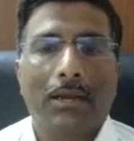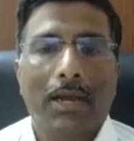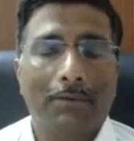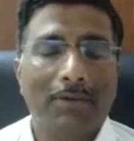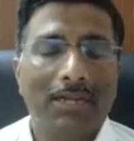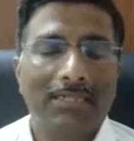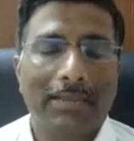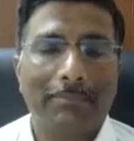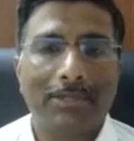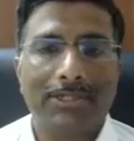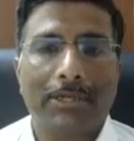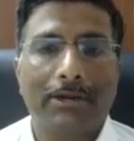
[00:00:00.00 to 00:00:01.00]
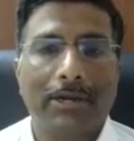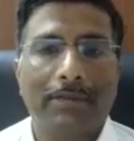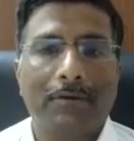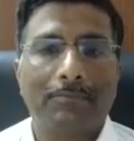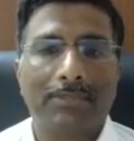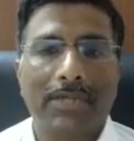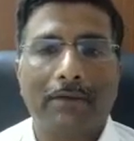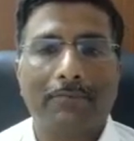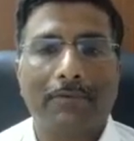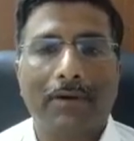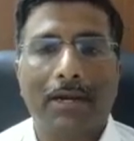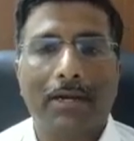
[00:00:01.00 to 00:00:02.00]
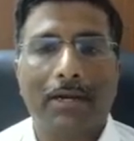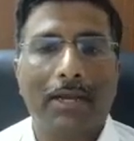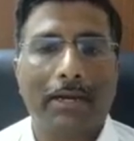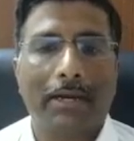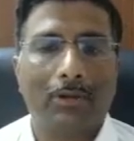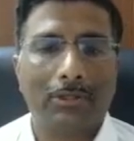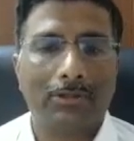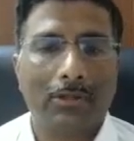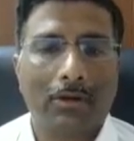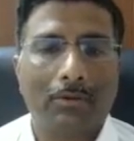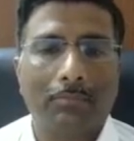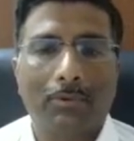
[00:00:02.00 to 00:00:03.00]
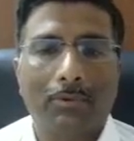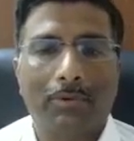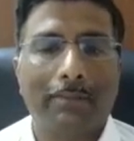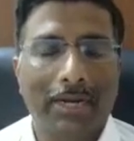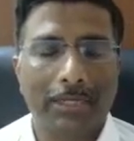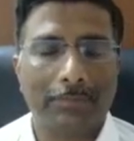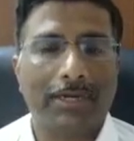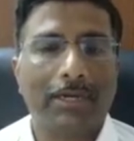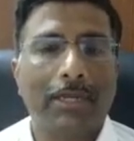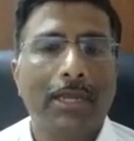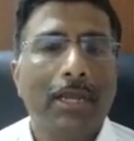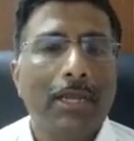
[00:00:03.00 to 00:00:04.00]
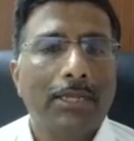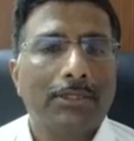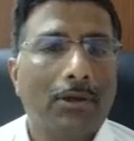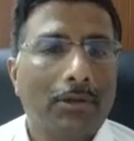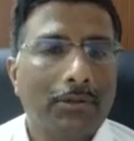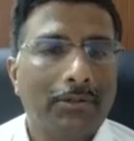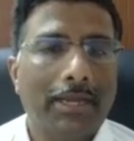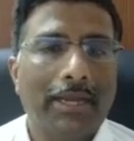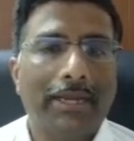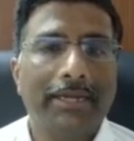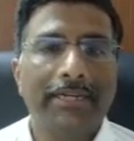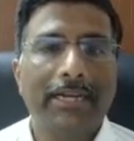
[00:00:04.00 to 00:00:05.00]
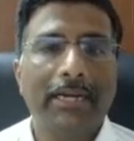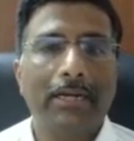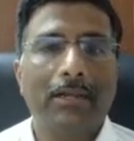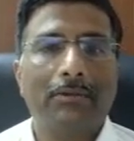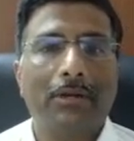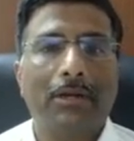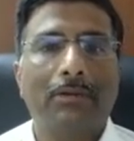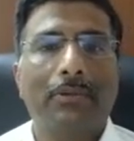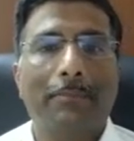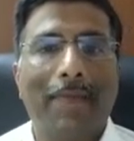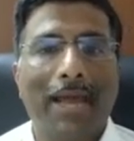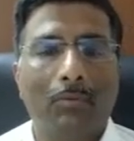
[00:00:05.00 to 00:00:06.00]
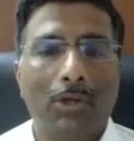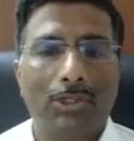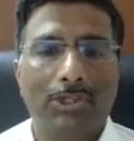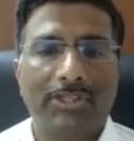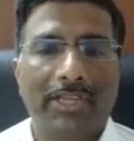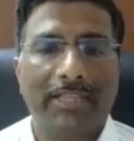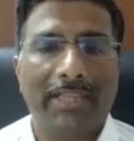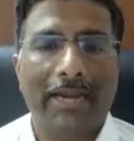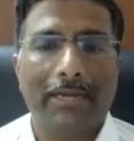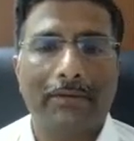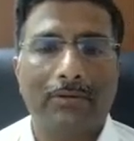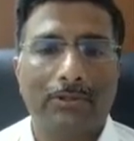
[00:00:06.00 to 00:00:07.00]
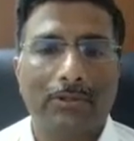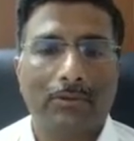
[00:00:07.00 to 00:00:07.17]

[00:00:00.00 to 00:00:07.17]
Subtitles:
advanced cybersecurity from Stanford, and also around program management. So the intent around the background was to say that,